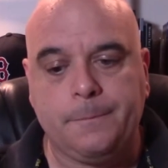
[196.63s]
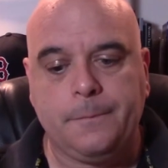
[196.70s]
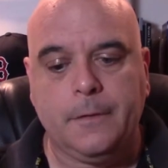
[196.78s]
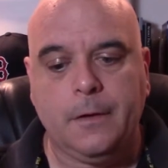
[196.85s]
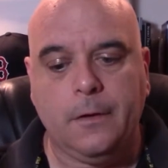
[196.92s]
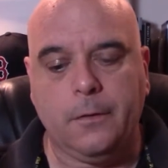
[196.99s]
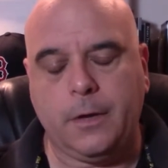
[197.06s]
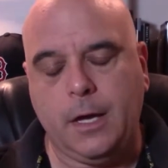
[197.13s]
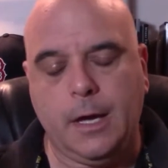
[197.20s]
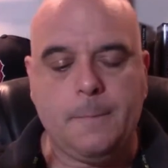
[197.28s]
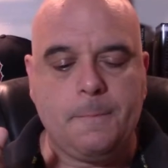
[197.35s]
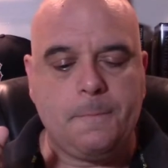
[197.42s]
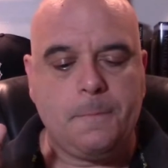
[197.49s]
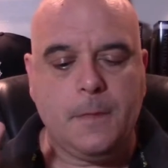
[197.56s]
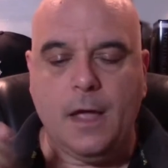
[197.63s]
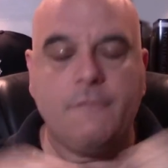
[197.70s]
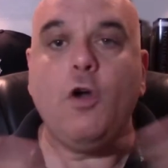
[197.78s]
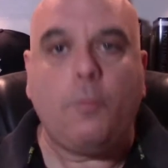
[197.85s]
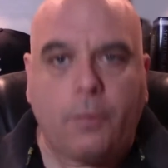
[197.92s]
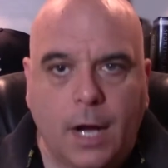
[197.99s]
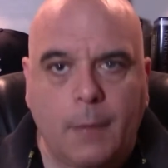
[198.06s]
Okay?
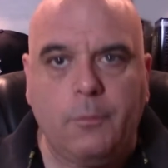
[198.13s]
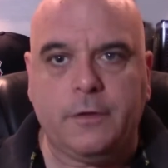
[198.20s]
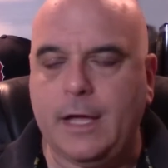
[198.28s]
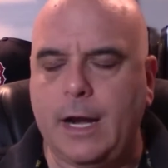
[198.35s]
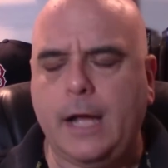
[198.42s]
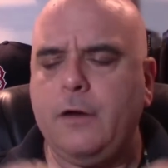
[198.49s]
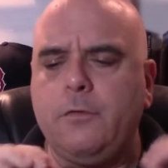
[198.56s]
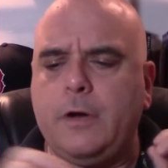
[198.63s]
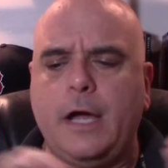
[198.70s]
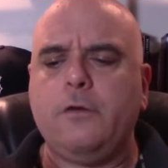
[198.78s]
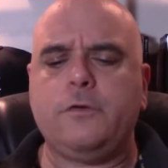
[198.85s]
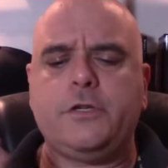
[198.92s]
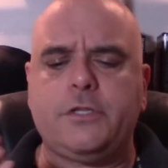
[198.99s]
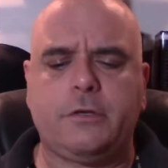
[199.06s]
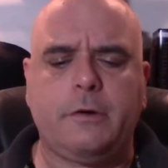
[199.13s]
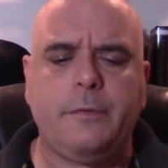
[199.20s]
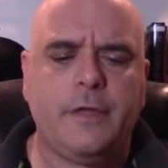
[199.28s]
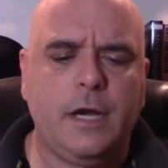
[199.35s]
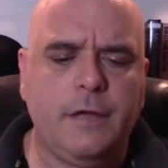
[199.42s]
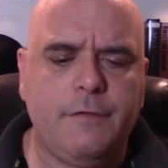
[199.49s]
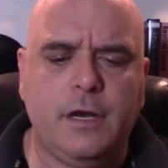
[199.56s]
No problem with that. I don't disagree with
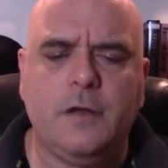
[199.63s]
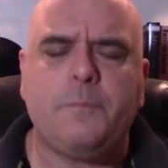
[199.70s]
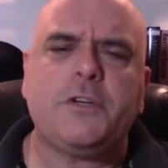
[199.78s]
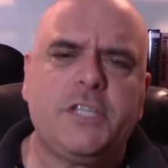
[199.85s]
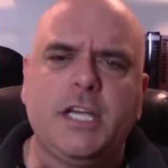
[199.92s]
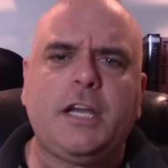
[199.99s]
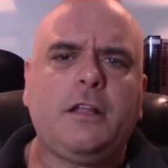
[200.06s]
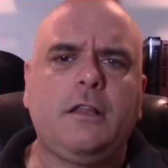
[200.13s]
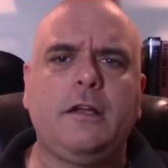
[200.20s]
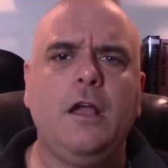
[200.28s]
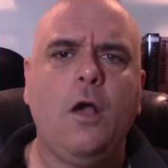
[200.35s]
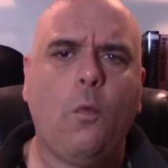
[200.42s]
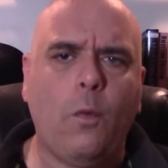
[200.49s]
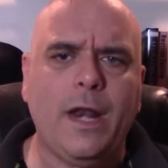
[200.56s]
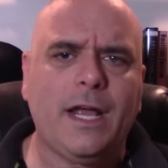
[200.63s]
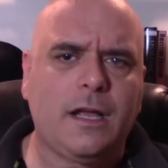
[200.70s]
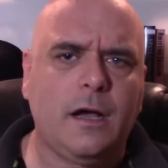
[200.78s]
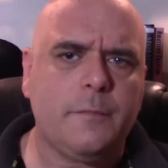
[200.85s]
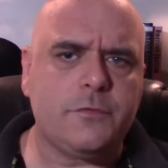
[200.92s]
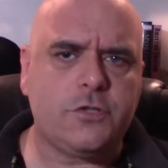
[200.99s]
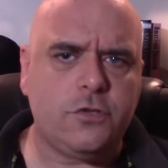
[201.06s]
any of it, and particularly when it
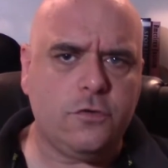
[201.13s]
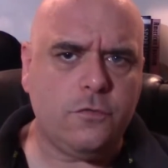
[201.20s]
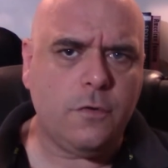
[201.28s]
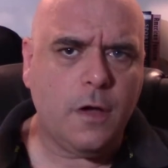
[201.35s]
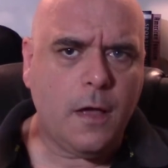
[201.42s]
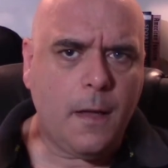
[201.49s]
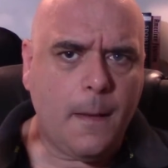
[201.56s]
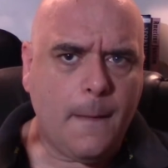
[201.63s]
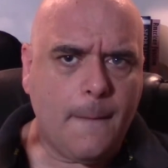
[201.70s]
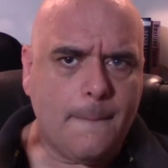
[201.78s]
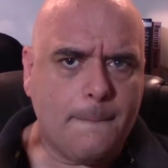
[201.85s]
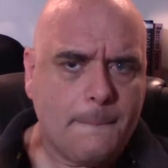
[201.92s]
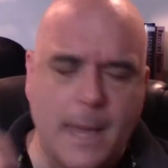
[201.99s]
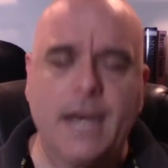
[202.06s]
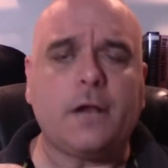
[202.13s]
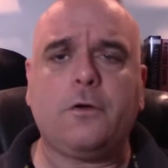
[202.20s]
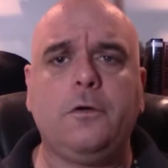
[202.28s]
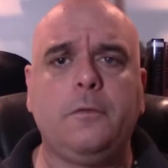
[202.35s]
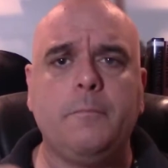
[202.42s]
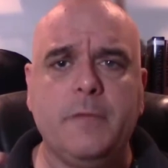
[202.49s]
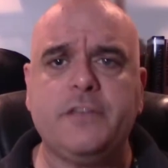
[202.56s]
comes to
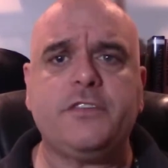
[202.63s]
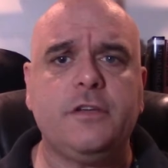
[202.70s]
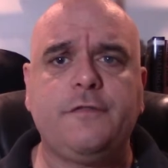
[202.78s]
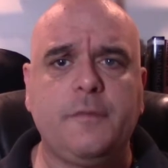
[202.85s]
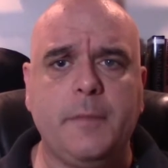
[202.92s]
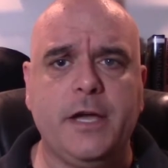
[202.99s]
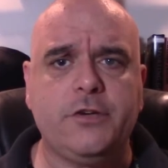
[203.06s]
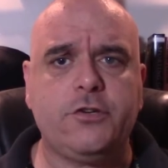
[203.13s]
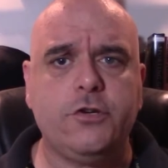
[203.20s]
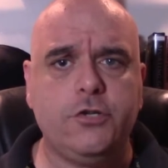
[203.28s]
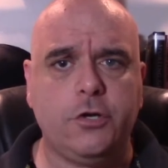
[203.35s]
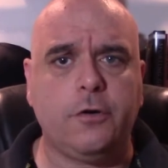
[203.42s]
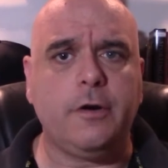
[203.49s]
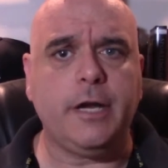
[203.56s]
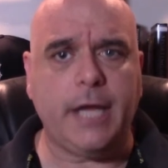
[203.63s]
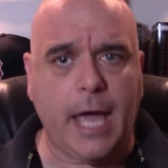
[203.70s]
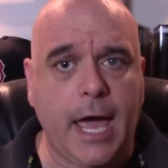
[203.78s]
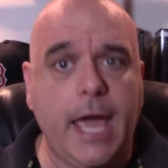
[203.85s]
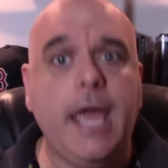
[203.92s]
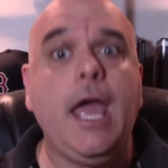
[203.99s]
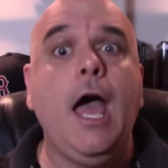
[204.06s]
medical misinformation during
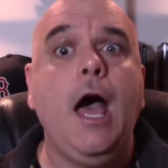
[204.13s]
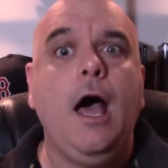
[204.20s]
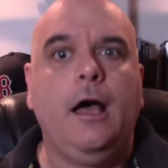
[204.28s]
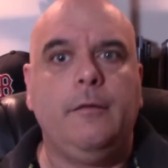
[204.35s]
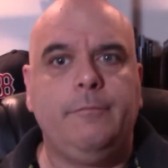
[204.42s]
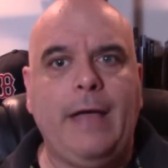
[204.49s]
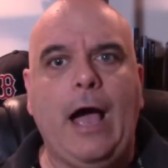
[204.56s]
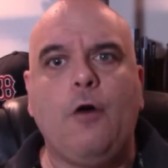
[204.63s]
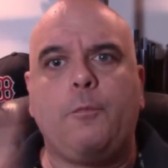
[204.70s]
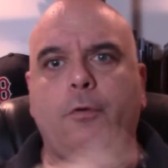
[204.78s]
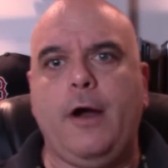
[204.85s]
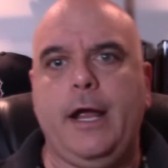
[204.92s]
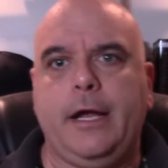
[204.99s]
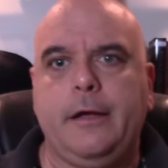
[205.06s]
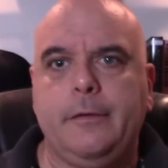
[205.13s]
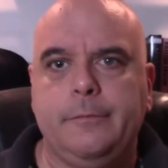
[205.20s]
a outbreak.